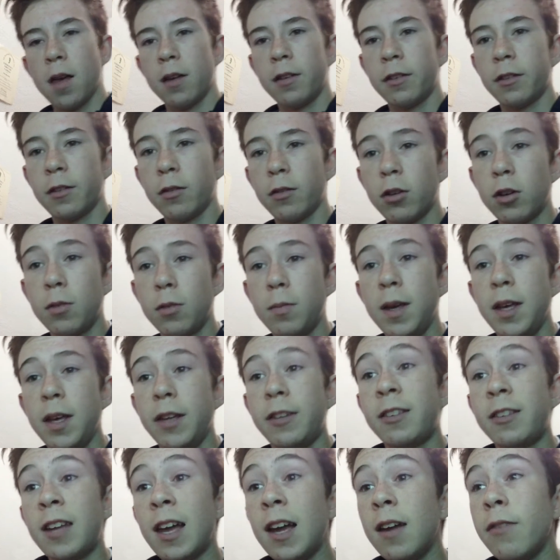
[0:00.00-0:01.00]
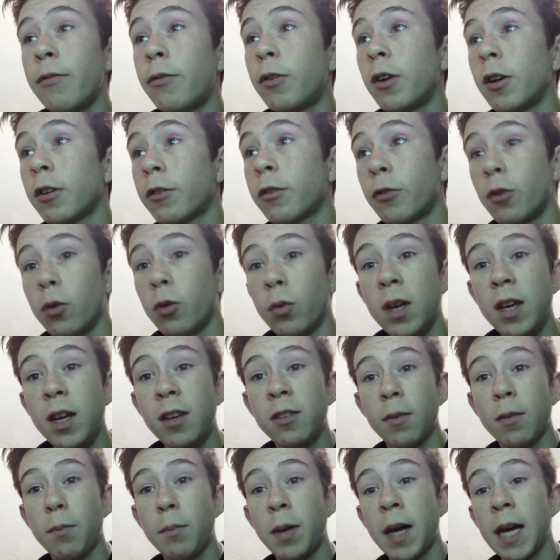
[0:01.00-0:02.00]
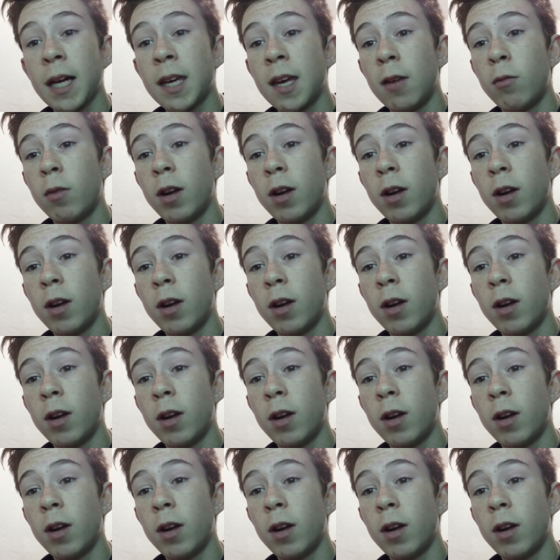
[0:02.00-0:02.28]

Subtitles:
So I'm going to be staying in France for a week, so I'm packing